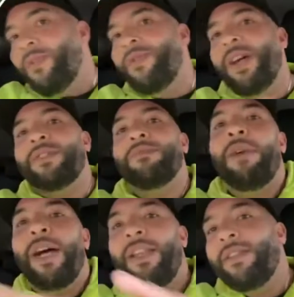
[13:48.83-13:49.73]
You got
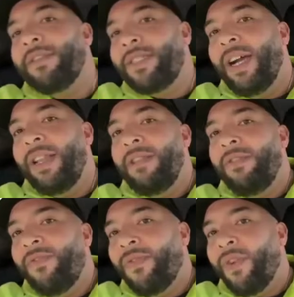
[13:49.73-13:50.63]
somebody, an Italian
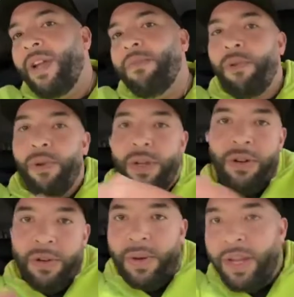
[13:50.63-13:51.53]
friend, boy,
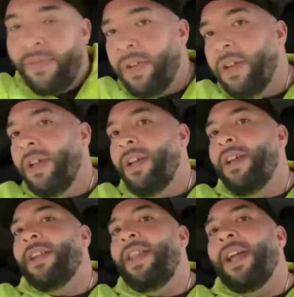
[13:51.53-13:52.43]
girl, whatever,
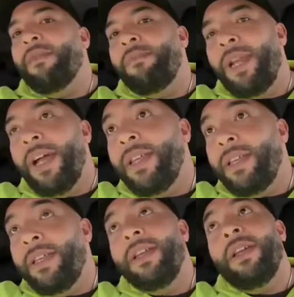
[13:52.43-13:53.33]
that could be like,
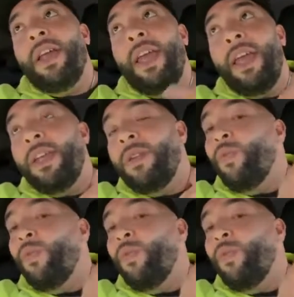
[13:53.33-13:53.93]
hey,